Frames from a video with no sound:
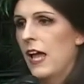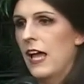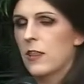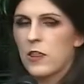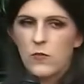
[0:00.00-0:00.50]

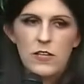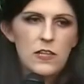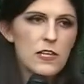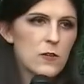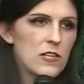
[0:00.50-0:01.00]
And 3 of
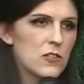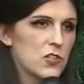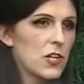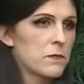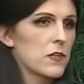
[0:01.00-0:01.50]
the other kids
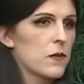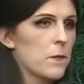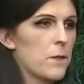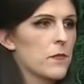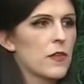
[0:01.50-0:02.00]
jumped her.
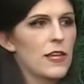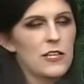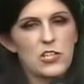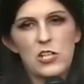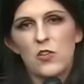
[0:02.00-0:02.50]

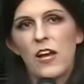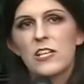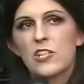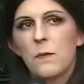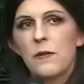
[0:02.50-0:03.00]
She
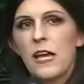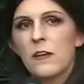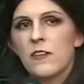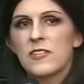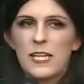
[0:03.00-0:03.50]
tried jumping out
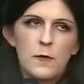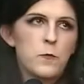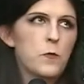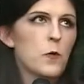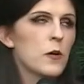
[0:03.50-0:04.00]
of the 2nd
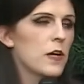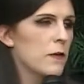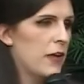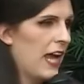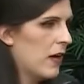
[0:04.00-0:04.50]
floor
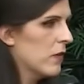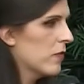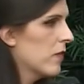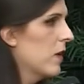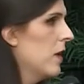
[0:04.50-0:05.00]
of a
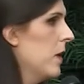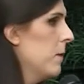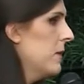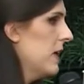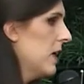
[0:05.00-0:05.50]
house
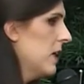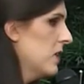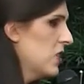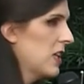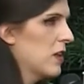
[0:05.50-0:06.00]

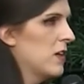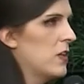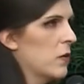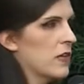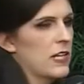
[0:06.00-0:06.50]
because she thought
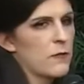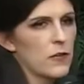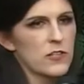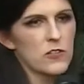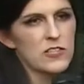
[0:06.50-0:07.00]
no one could
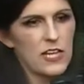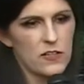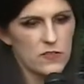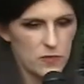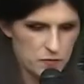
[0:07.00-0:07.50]
ever
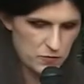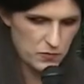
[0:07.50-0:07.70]
understand someone